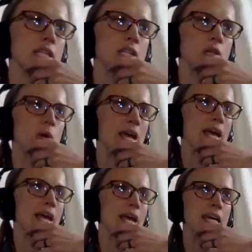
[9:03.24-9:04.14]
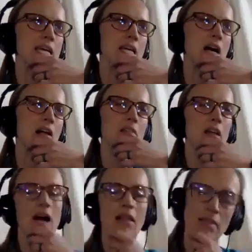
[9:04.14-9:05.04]
note a
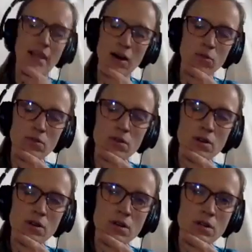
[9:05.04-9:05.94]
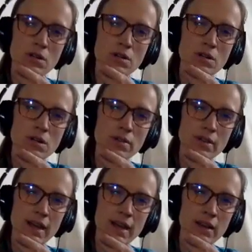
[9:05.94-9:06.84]
lot louder
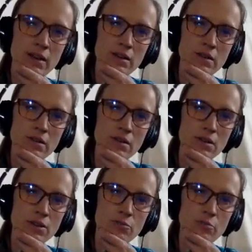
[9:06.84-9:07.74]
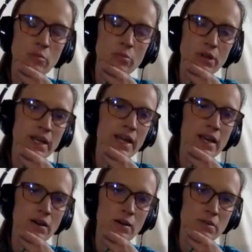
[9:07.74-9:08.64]
than you've been
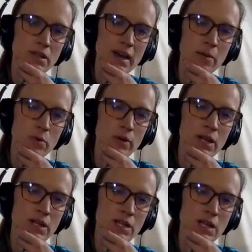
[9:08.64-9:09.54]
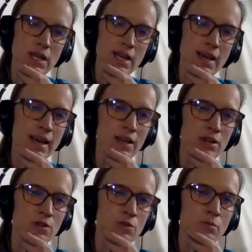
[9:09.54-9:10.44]
playing up to that point, and
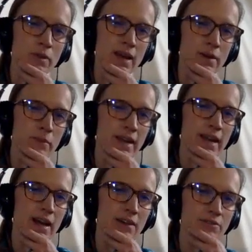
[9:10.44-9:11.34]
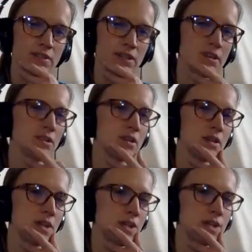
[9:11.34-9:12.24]
you might have to
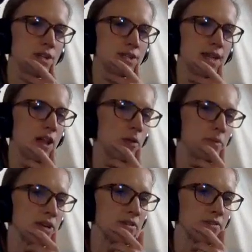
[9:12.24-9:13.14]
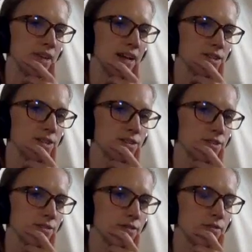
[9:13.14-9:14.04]
tell me if that's
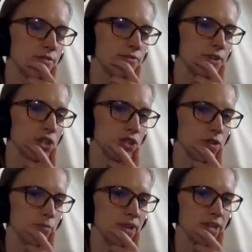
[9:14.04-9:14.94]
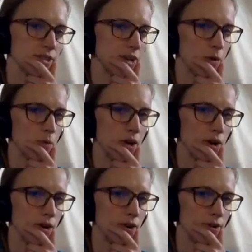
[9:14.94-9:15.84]
fiction based on what
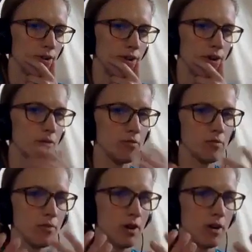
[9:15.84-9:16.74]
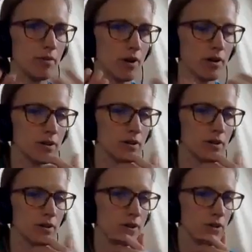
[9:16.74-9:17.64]
our
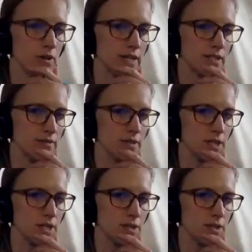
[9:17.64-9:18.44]
connectivity,